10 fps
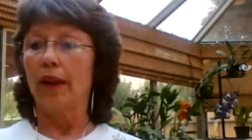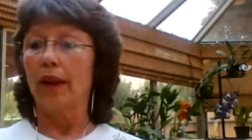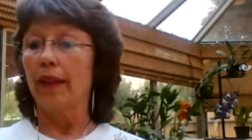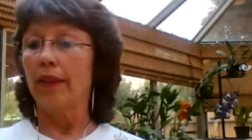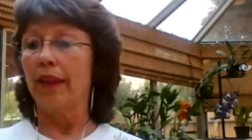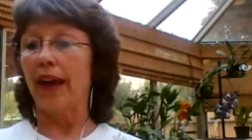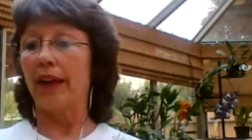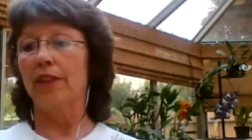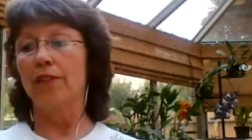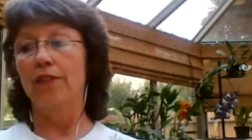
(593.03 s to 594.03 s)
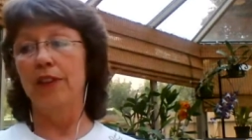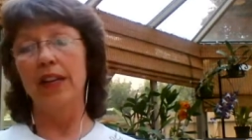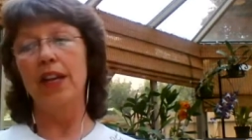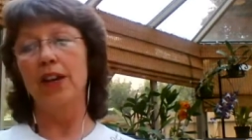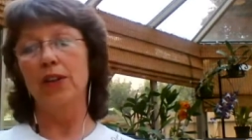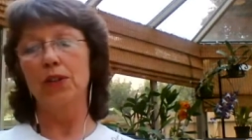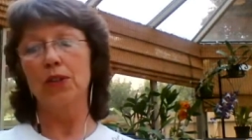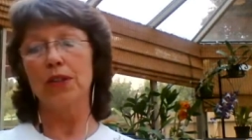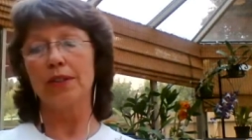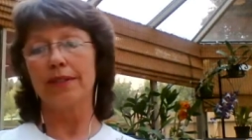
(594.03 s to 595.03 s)
that the videos
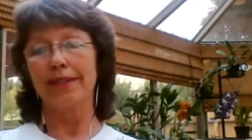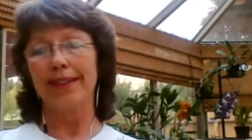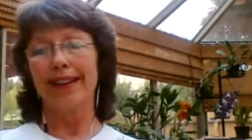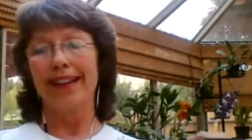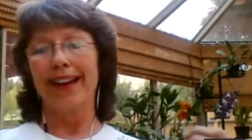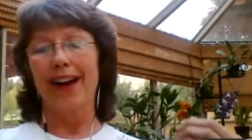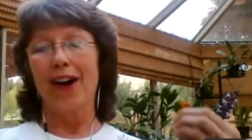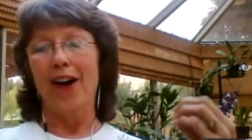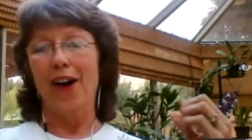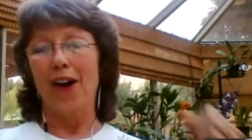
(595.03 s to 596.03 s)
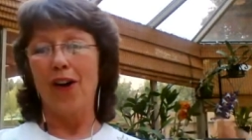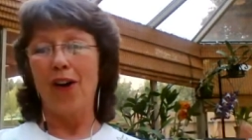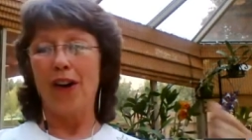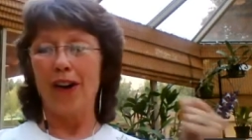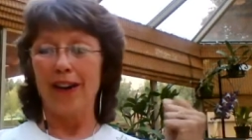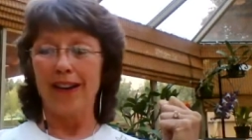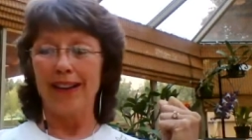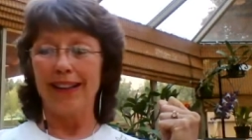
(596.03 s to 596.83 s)
are